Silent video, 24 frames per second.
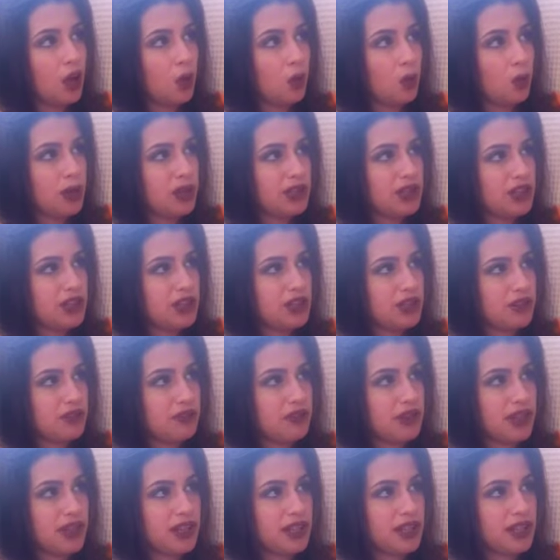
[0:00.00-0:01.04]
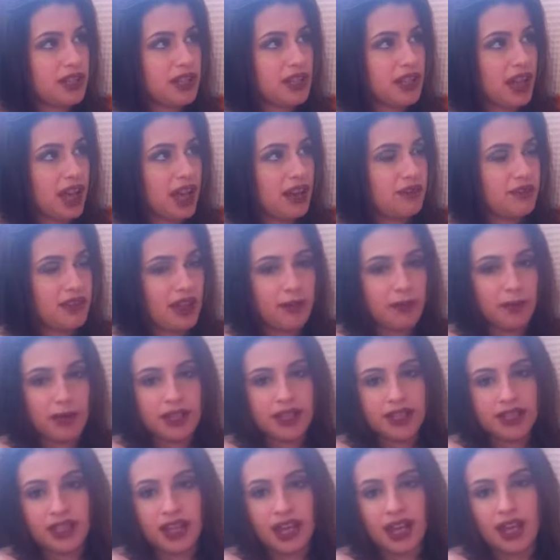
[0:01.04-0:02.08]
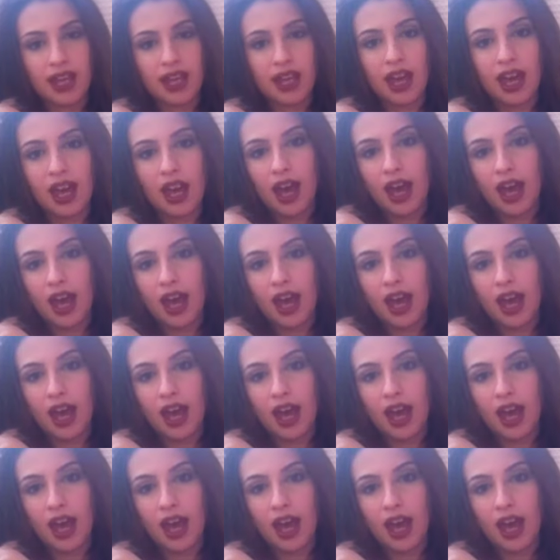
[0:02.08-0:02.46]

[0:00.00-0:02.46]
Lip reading: What does your friends and family say?